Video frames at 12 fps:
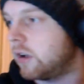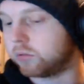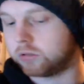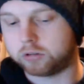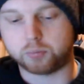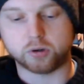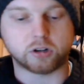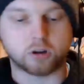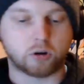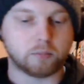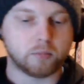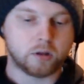which is pretty
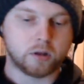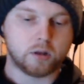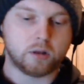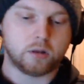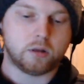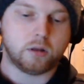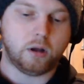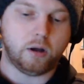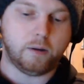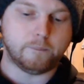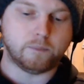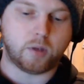dope.
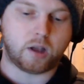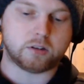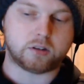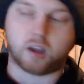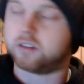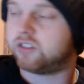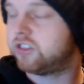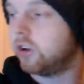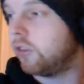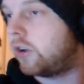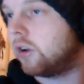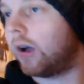Um, I, I, still
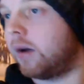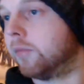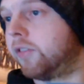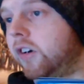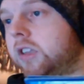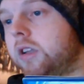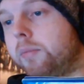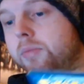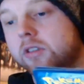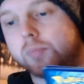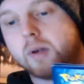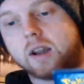don't know how I'm fucking up this
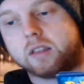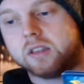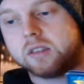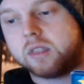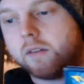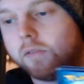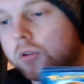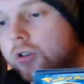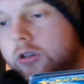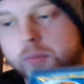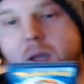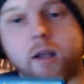bad. I think the Evolutions
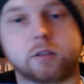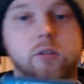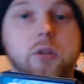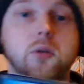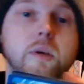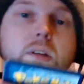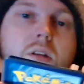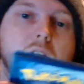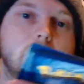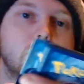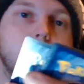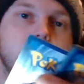pack's a little bit
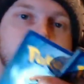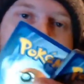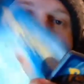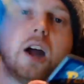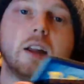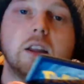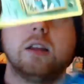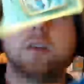different. We got a Chinese